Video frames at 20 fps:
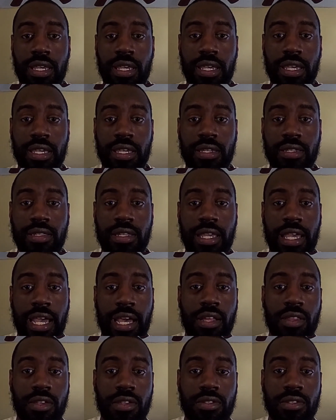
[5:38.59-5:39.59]
is the
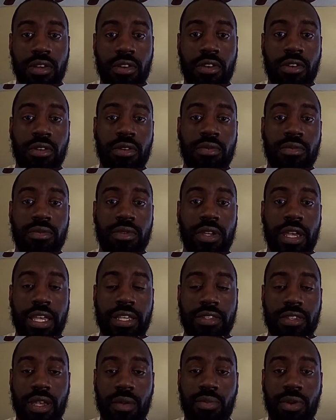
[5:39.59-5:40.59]
outlets are on
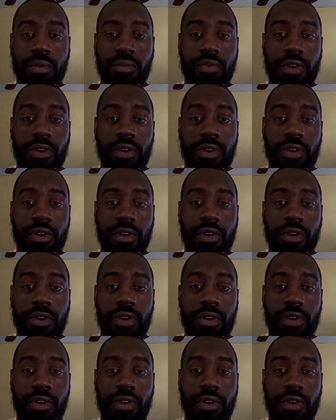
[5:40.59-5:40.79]
separate